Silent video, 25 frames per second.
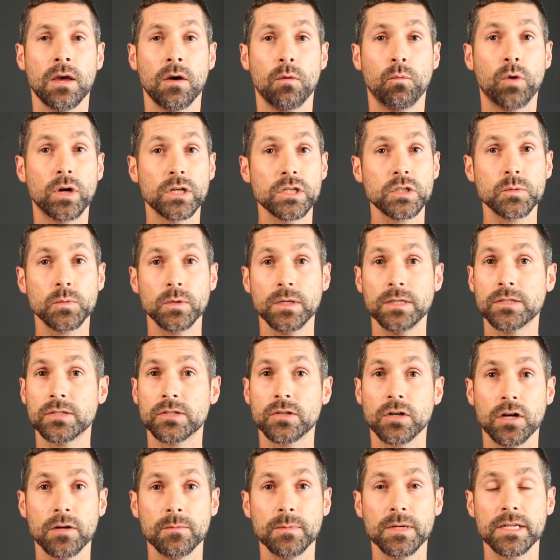Once we
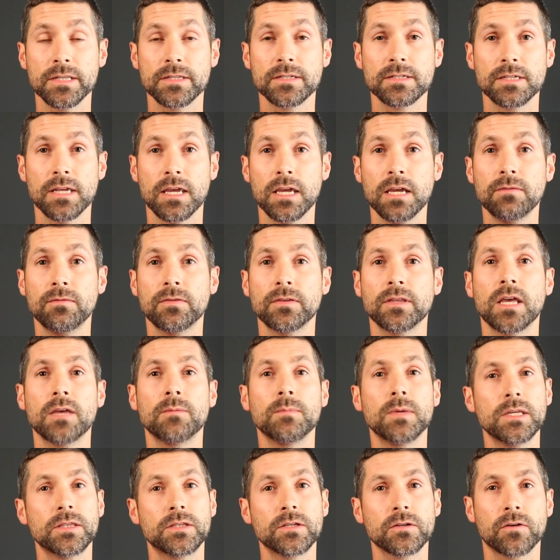determine it's safe and they
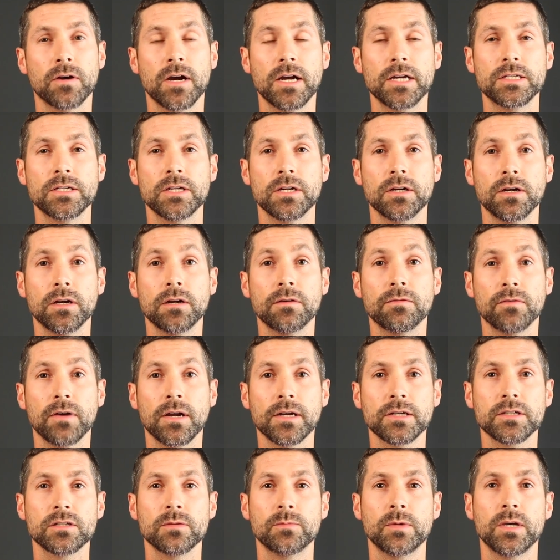meet the criteria for
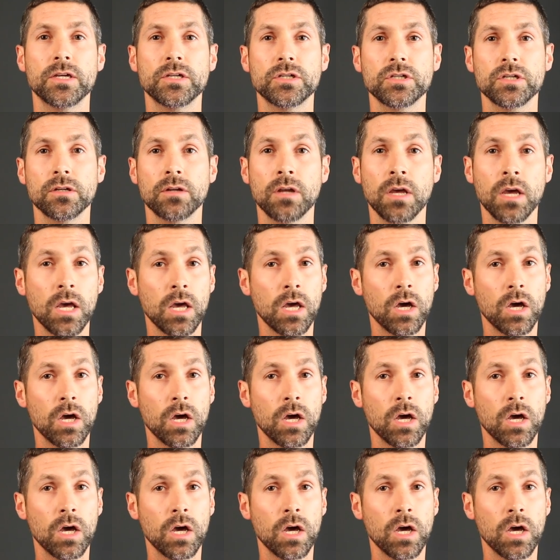extubation,